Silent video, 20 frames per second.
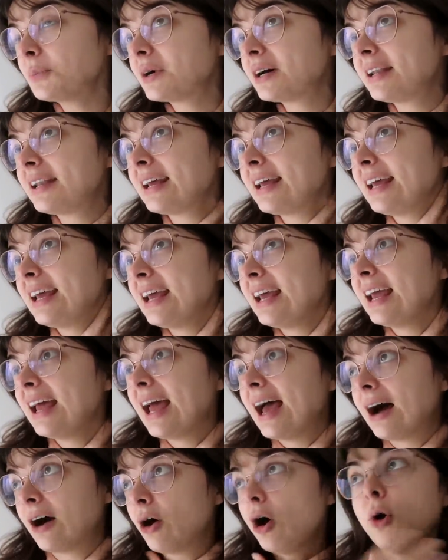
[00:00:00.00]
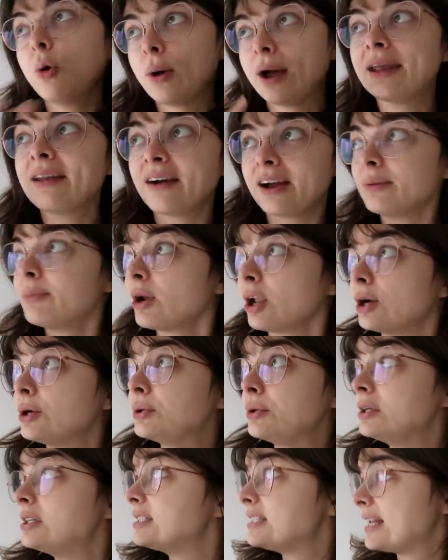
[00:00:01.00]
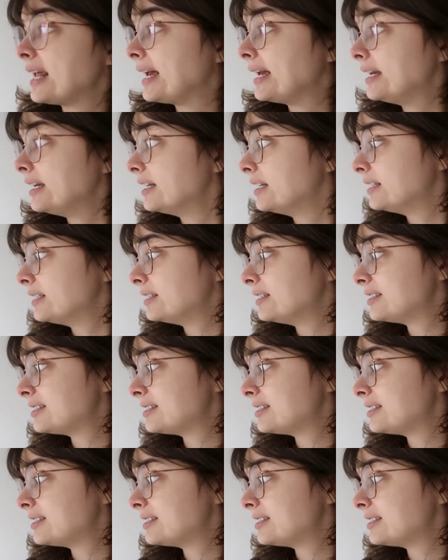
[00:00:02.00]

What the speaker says: but oh, and I'm alone today.